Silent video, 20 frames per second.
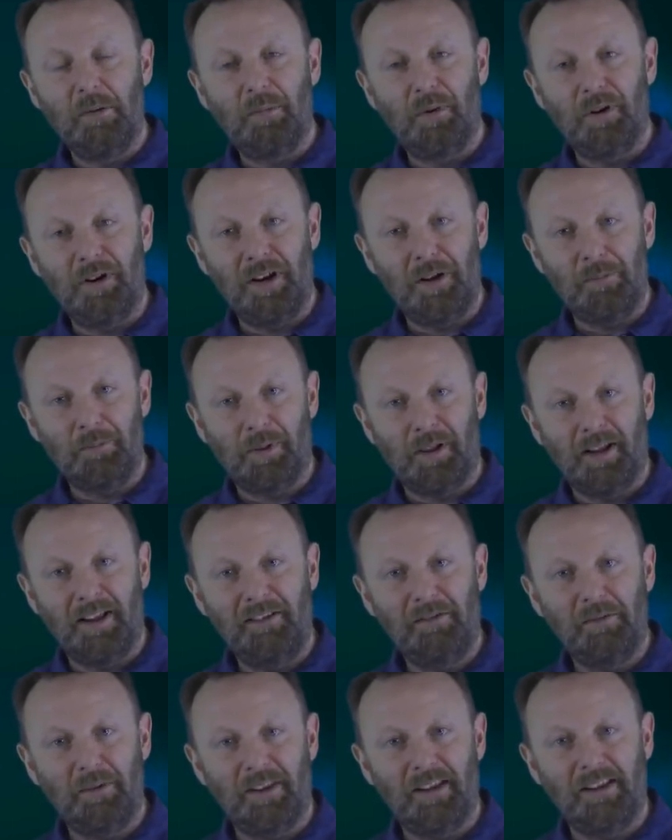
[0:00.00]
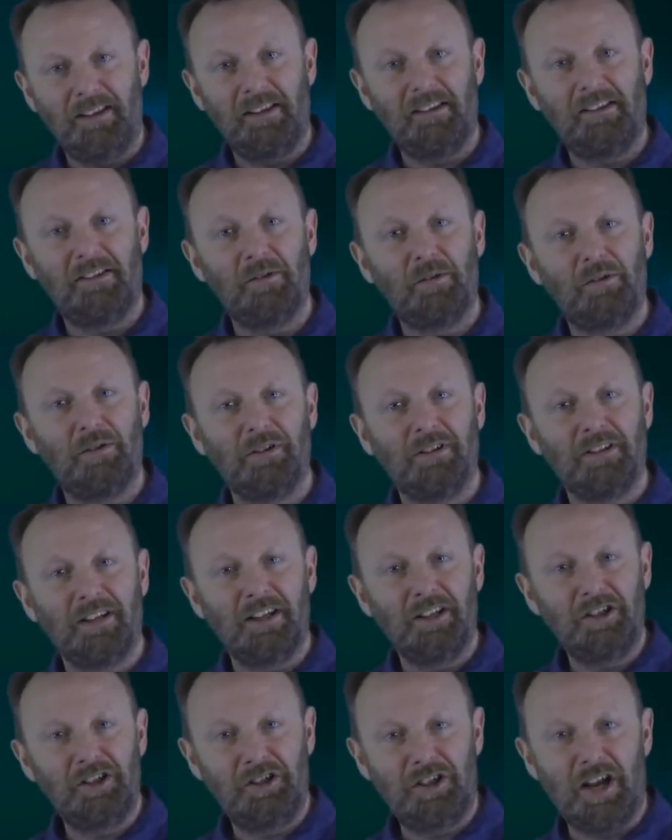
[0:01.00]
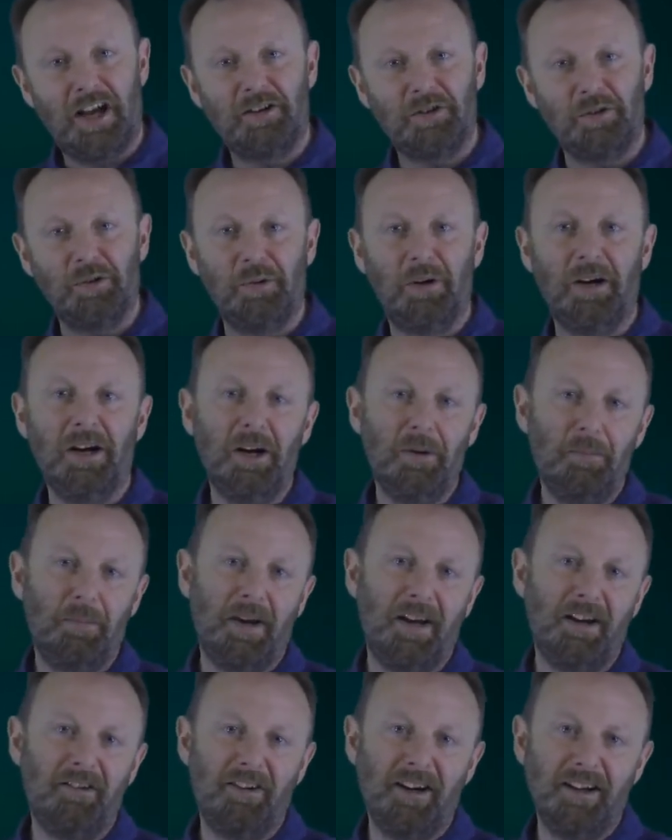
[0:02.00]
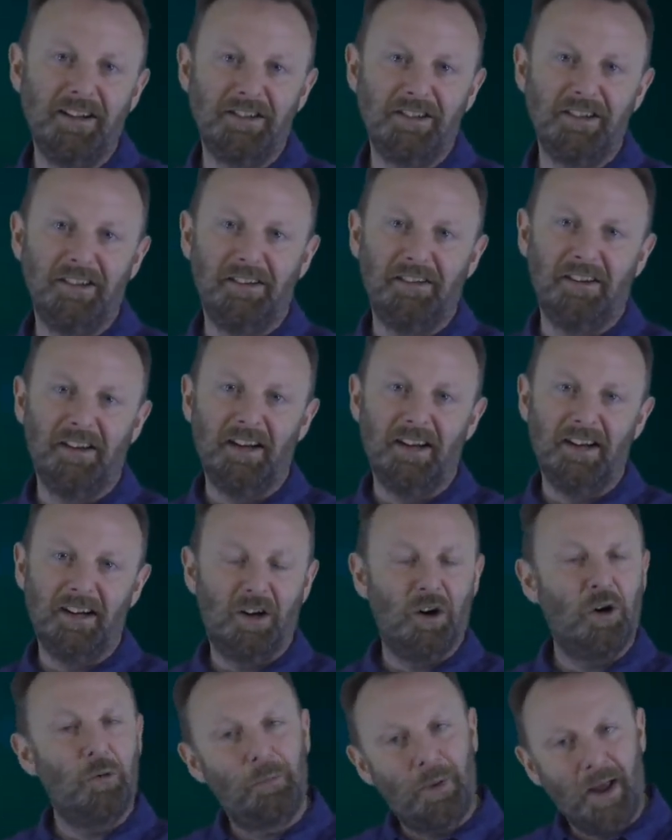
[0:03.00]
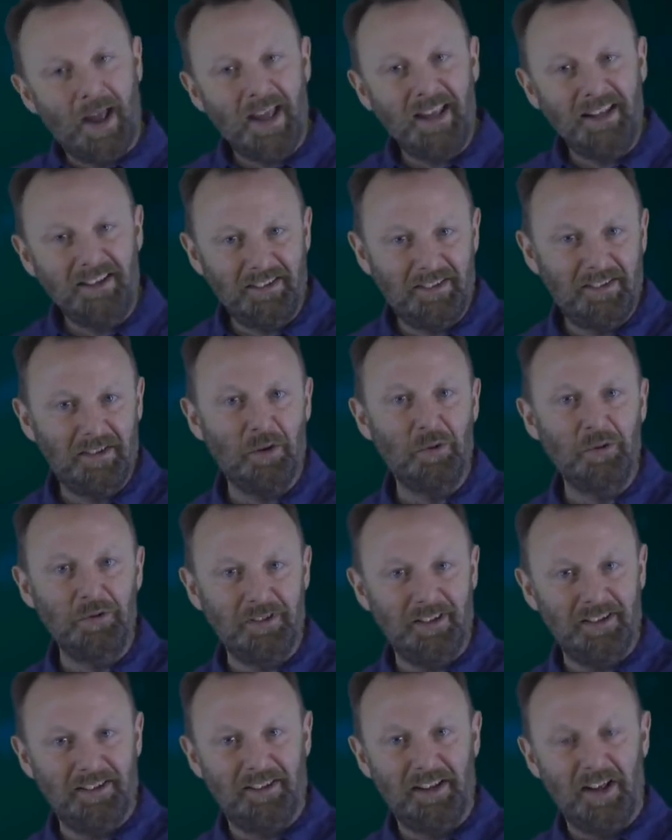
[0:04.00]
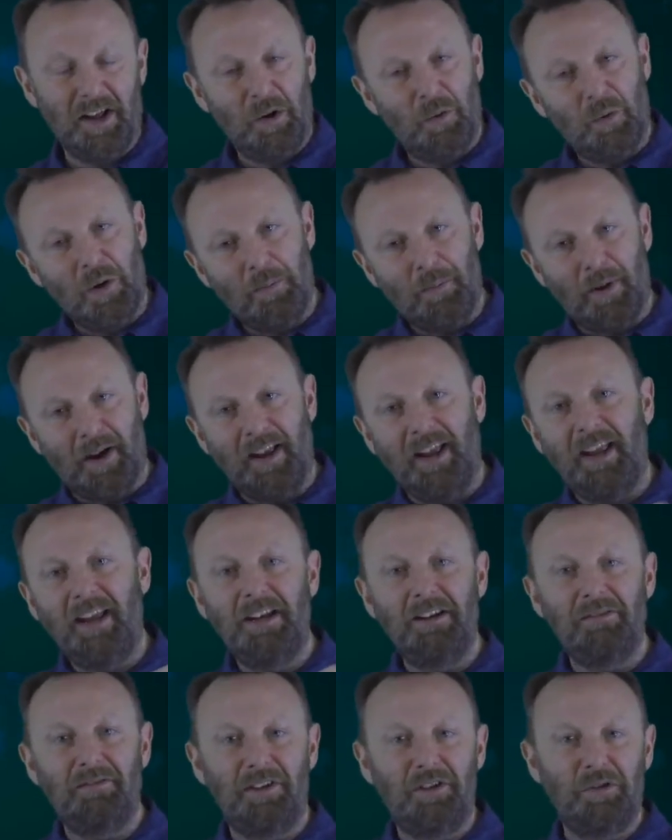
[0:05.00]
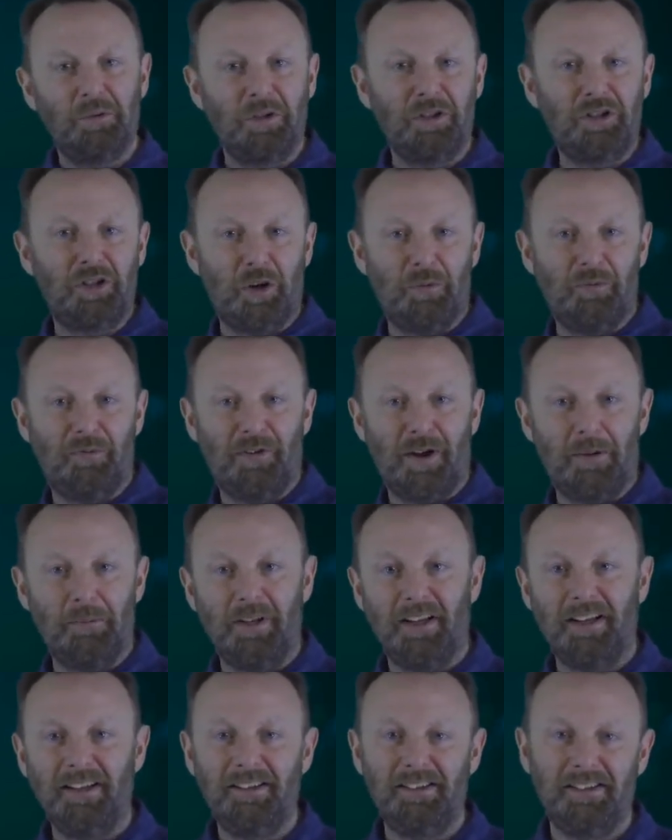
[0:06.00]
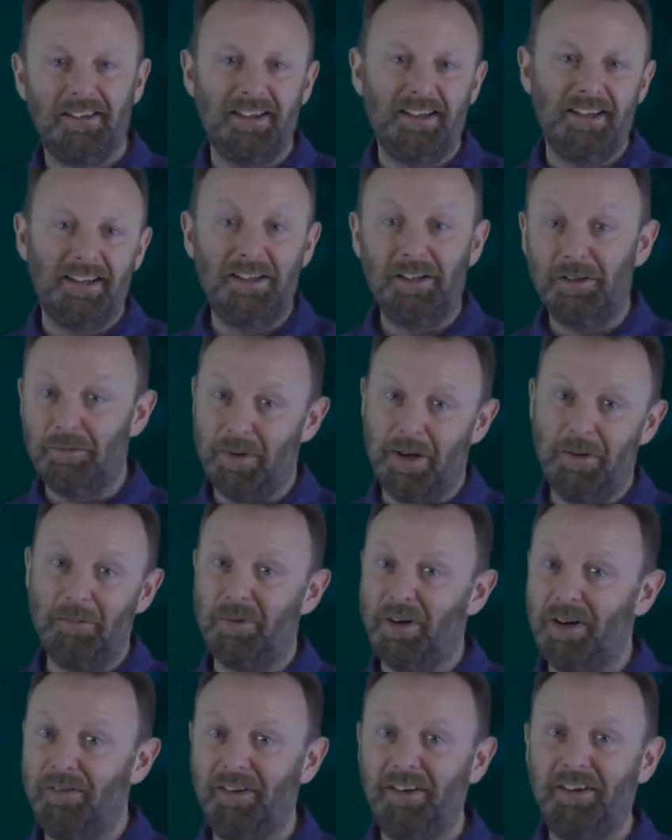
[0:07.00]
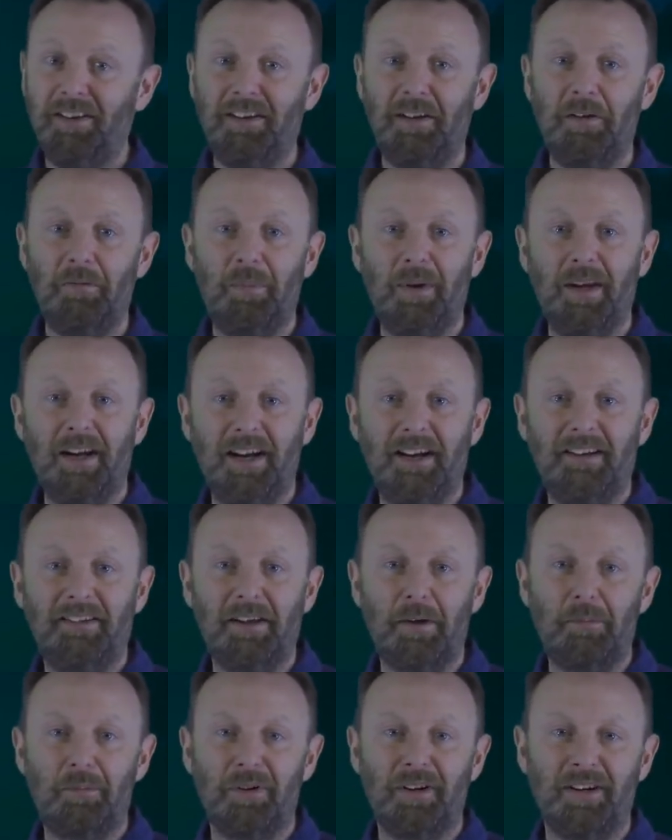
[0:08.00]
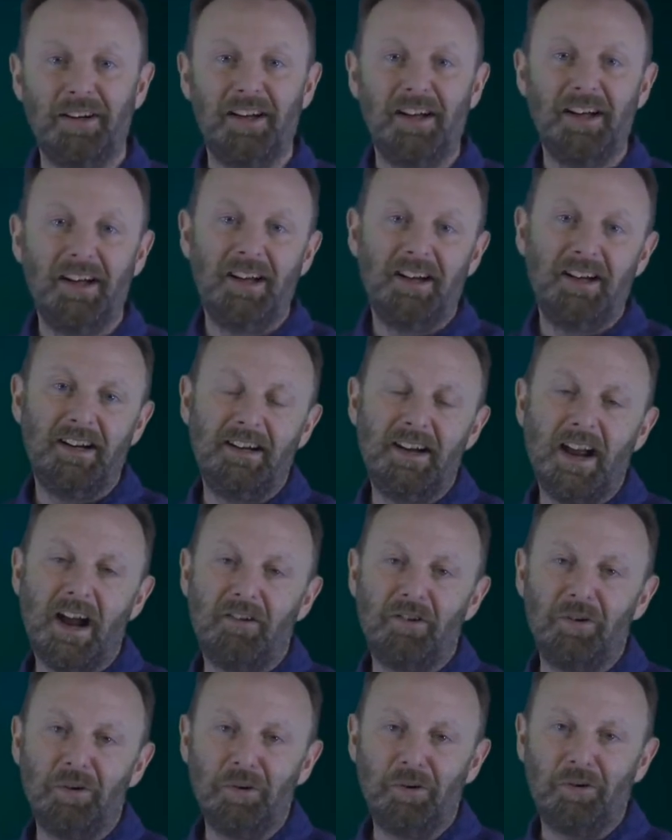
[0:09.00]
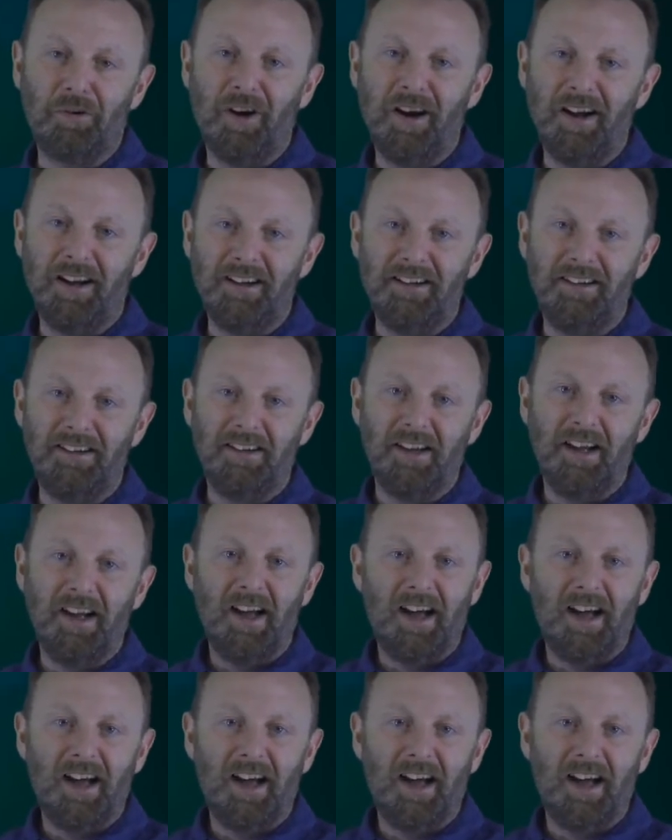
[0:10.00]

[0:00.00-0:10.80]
putting in place with this is so-called shadow pay ranges or pay zones, whereby individual job families, who might previously have been in separate narrow grades,